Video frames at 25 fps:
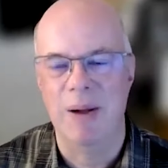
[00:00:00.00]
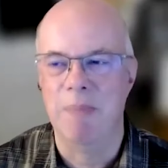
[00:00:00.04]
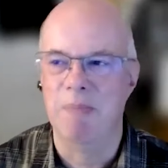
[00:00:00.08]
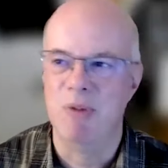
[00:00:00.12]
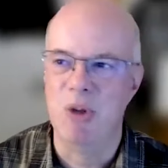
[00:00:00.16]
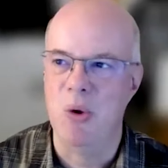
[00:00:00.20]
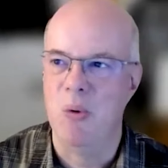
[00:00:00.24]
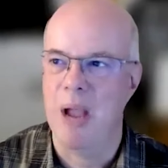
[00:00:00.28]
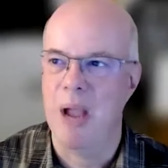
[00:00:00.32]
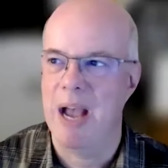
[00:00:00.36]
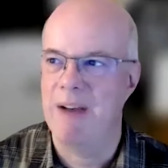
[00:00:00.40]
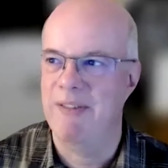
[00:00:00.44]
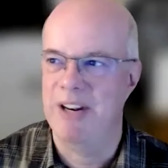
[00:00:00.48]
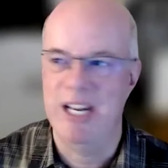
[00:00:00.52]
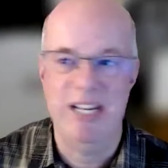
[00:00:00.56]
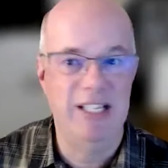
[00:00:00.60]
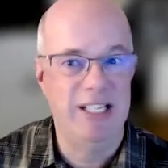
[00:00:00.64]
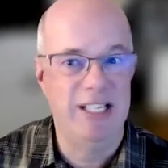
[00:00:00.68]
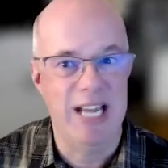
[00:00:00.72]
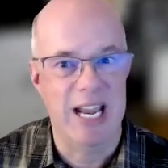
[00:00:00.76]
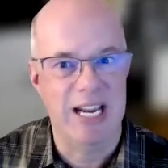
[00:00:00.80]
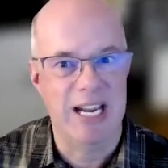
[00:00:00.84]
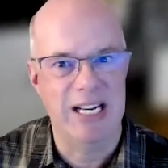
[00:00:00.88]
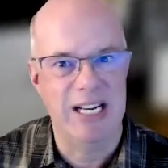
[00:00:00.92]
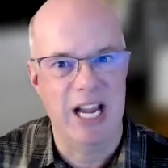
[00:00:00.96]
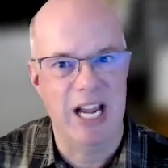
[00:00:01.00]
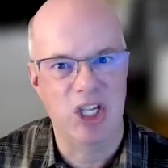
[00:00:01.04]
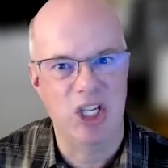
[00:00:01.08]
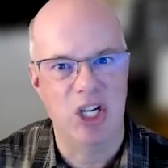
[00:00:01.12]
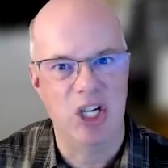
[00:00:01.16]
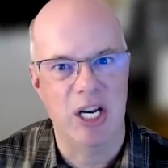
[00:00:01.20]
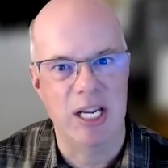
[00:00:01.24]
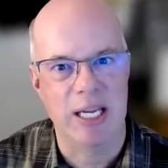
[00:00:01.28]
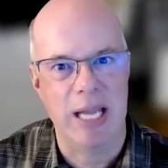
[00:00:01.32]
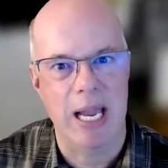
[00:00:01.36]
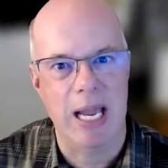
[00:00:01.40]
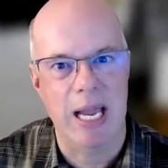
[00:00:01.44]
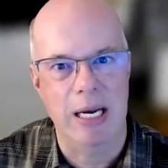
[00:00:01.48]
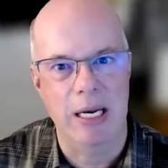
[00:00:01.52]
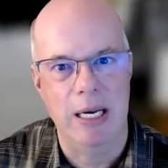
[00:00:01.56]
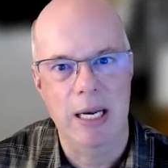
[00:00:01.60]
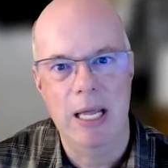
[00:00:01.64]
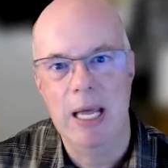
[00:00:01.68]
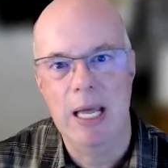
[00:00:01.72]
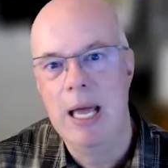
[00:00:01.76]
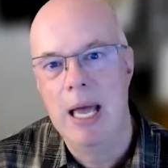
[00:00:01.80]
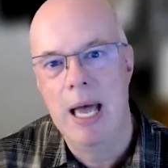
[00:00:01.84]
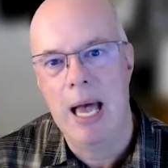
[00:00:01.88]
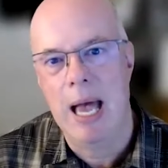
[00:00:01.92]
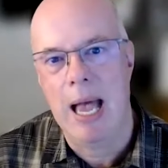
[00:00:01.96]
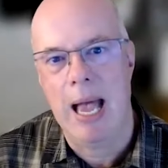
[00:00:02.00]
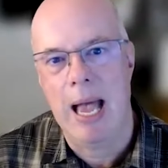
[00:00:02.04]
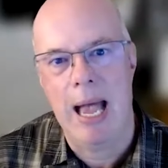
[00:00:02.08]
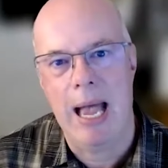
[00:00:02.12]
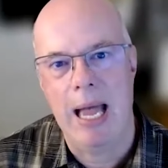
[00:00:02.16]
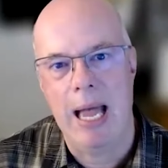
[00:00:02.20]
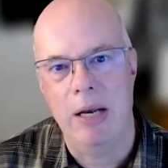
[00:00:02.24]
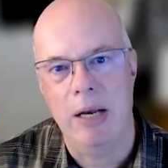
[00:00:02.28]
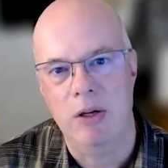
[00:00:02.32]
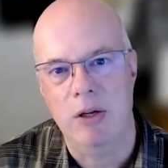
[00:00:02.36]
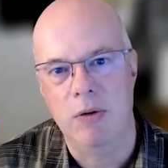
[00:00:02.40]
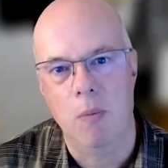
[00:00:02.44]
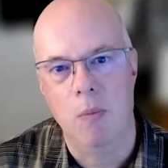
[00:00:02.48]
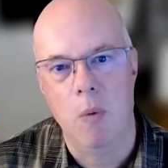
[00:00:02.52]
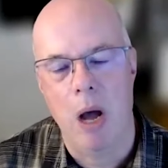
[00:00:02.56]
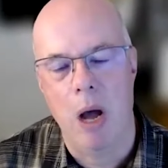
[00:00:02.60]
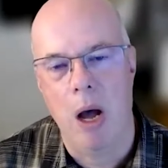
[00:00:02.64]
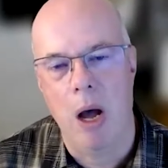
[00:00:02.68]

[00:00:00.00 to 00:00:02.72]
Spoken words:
you have an internet connection again, and